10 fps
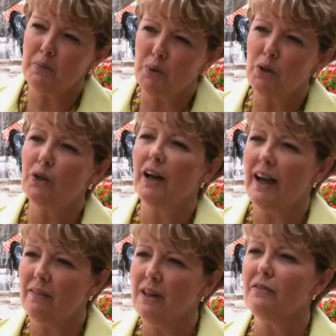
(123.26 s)
people
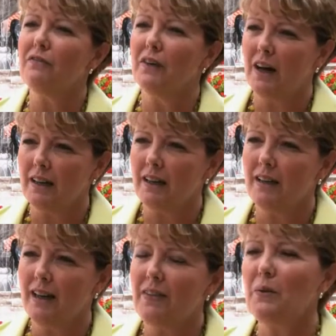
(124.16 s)
having fun,
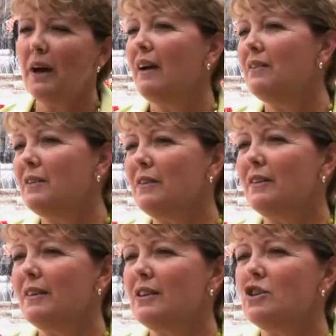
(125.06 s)
and they were having
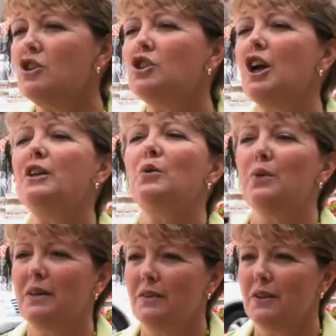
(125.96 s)

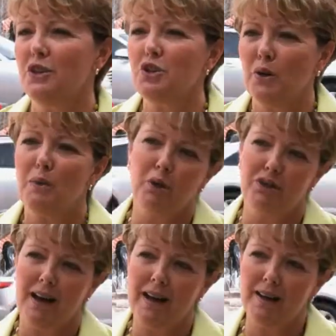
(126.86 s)
genuine, enjoyable
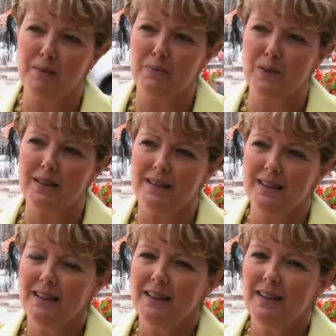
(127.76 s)
times,
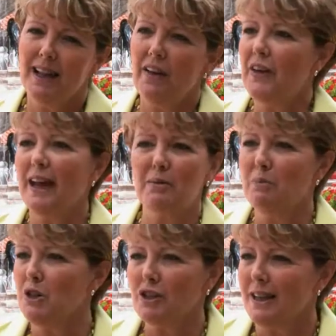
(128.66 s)
and they had
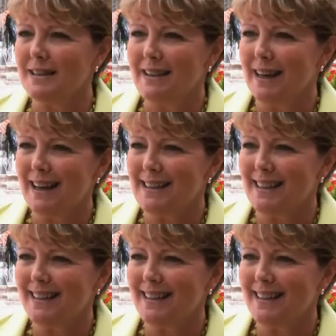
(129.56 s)
much less than I did.